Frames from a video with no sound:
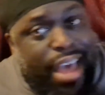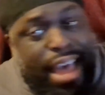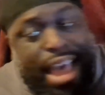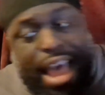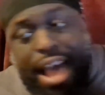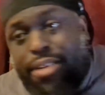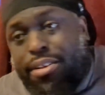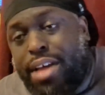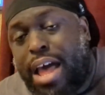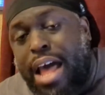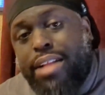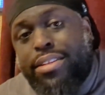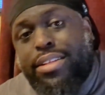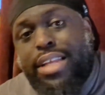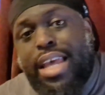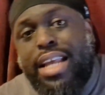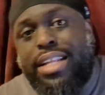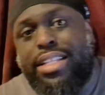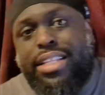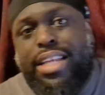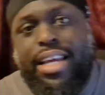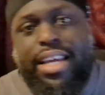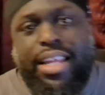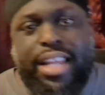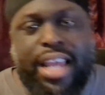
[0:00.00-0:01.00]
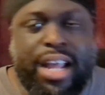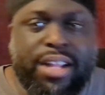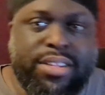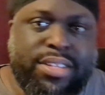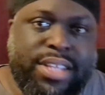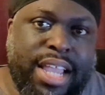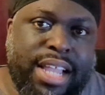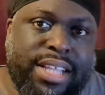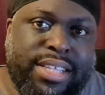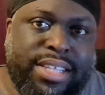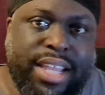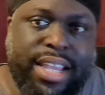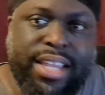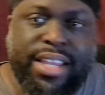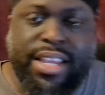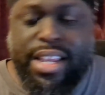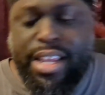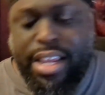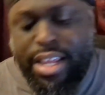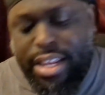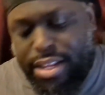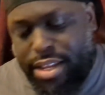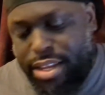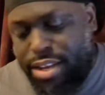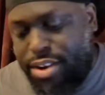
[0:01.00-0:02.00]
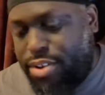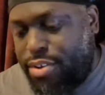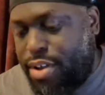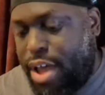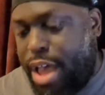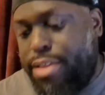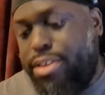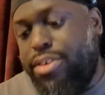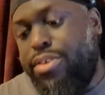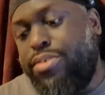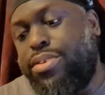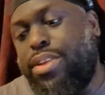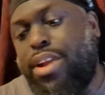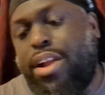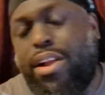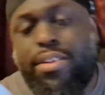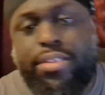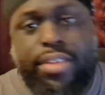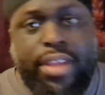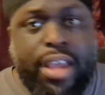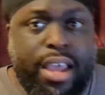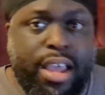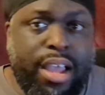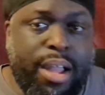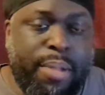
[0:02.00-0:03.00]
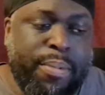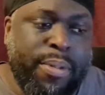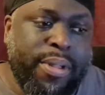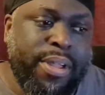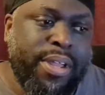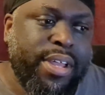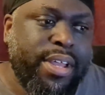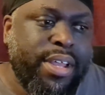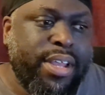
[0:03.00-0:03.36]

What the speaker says: I'll take that. I'll take that. I use it all the time.